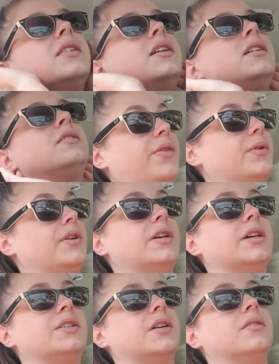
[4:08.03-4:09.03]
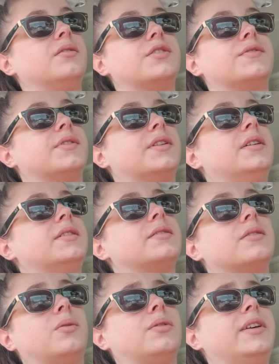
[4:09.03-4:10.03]
there. $39 for
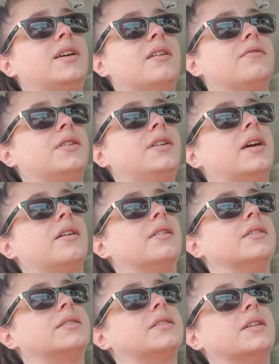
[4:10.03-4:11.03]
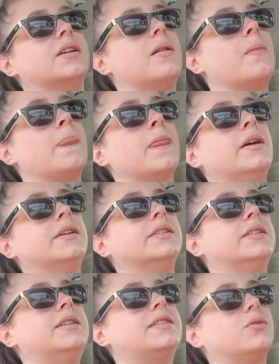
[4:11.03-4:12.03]
this, all day, every day, honestly.
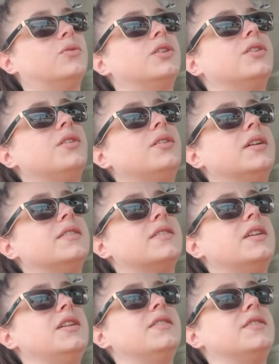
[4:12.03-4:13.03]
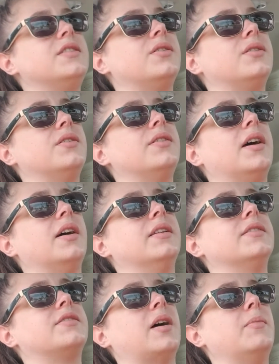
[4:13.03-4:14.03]
This order is easier
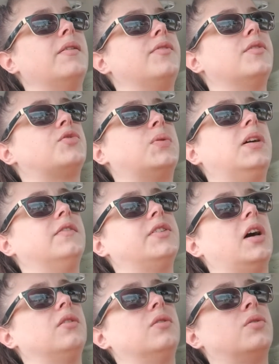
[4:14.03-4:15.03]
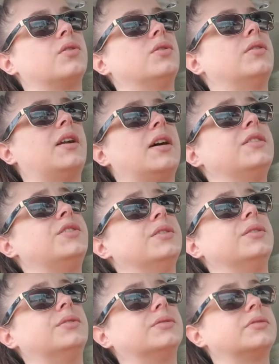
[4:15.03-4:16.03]
than some of the $12 order that I
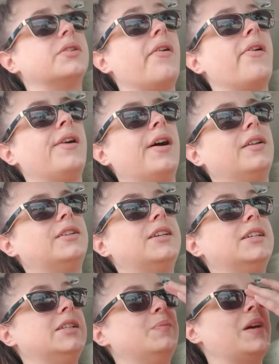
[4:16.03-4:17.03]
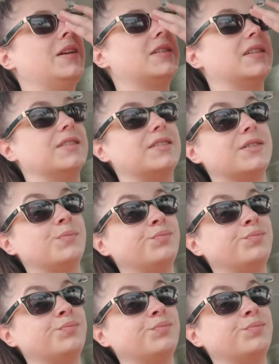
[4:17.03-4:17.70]
do on a daily basis.